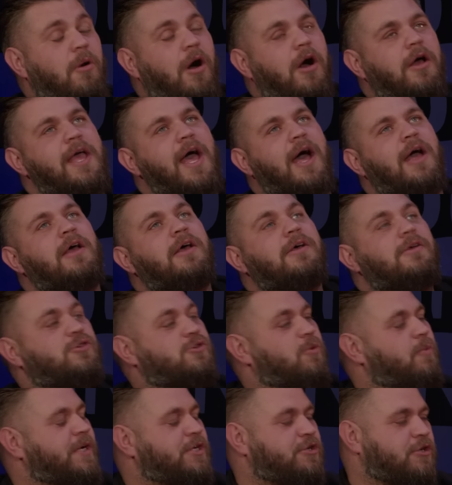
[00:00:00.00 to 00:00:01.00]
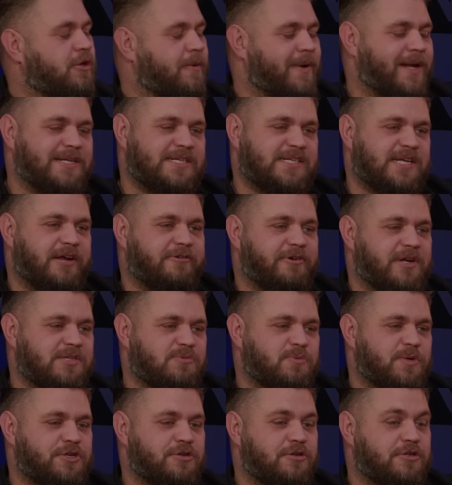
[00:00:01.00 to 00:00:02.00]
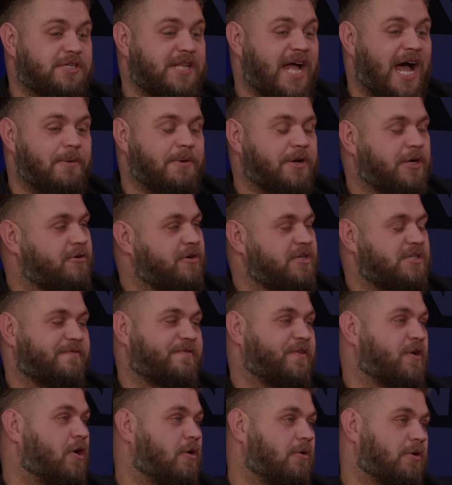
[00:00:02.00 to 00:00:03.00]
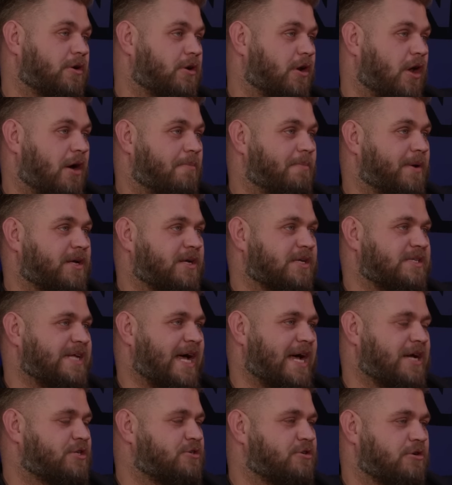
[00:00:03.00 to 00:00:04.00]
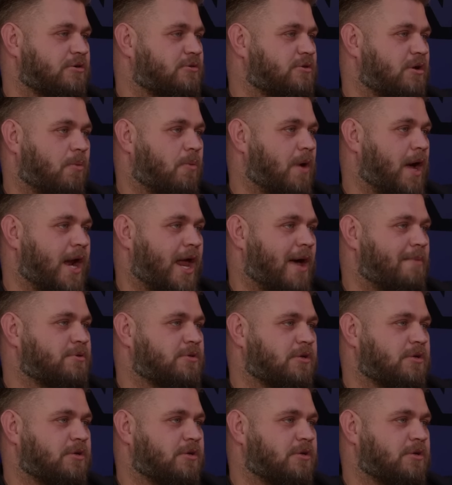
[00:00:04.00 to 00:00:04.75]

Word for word: Do you know what? Yeah. So we should do it in series. We should start with the Christopher Nolan lot because that's just a, an